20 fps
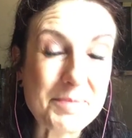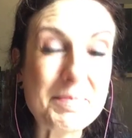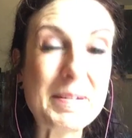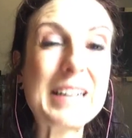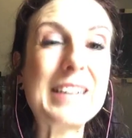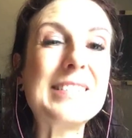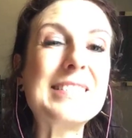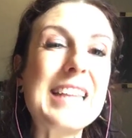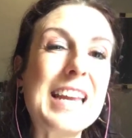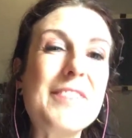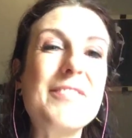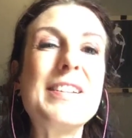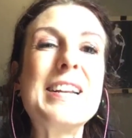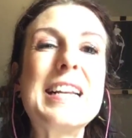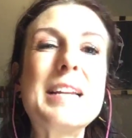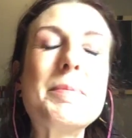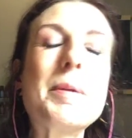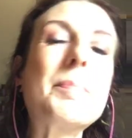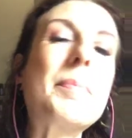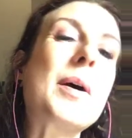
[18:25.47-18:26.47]
But I'll definitely
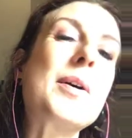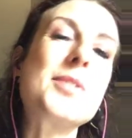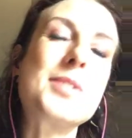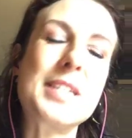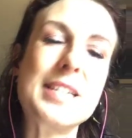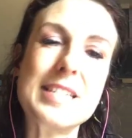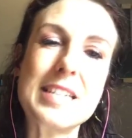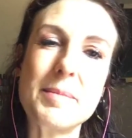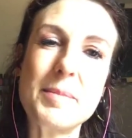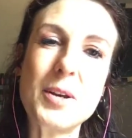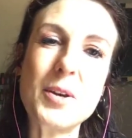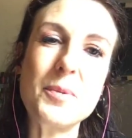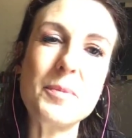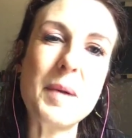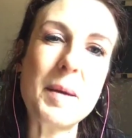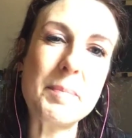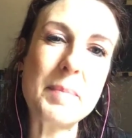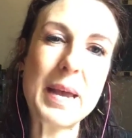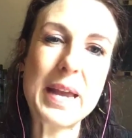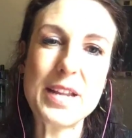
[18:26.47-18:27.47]
be posting something on my
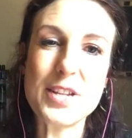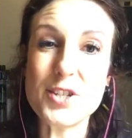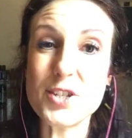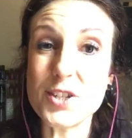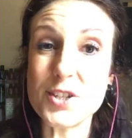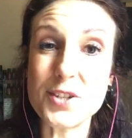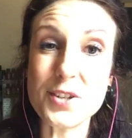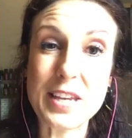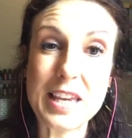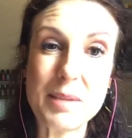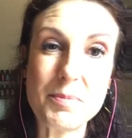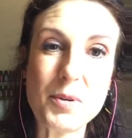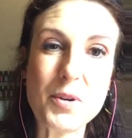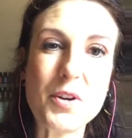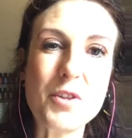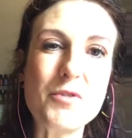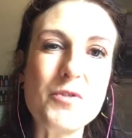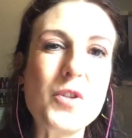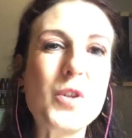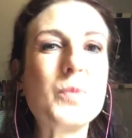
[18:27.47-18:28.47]
page just to keep you
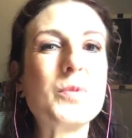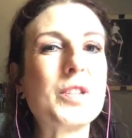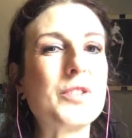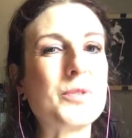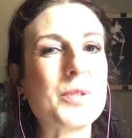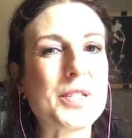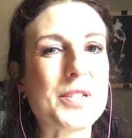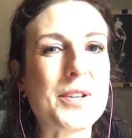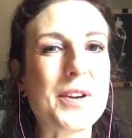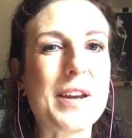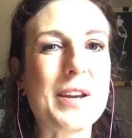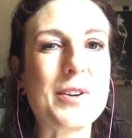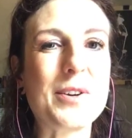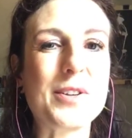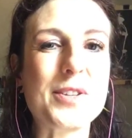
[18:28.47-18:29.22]
informed of what's going on.